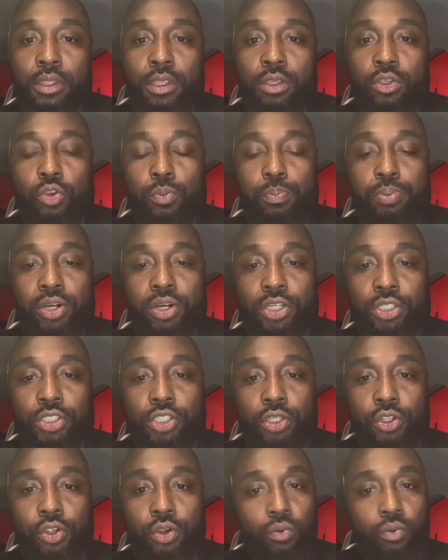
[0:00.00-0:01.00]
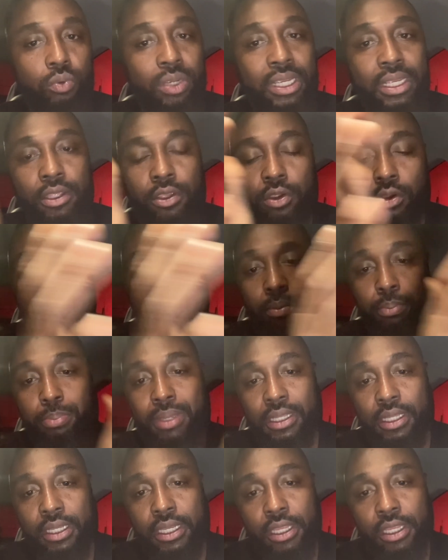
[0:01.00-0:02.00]
you push your
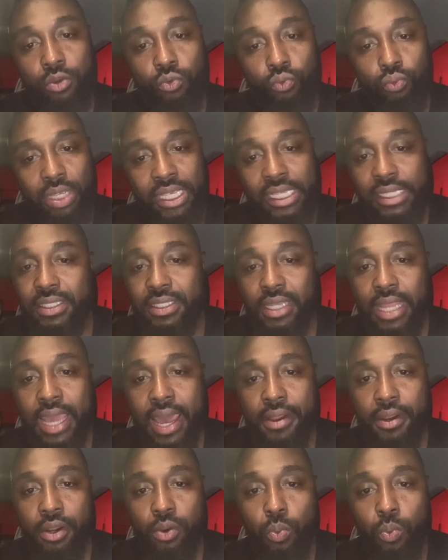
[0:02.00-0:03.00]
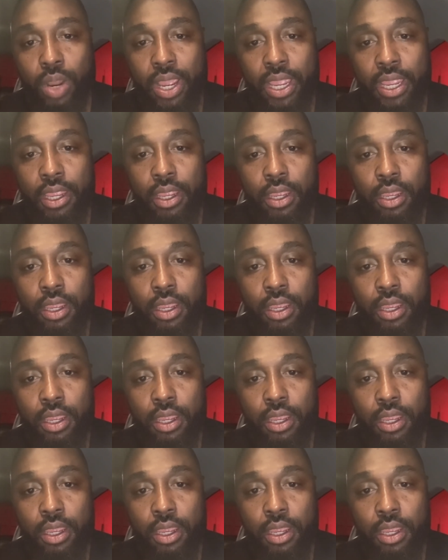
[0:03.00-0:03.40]
ability to reason out of the way,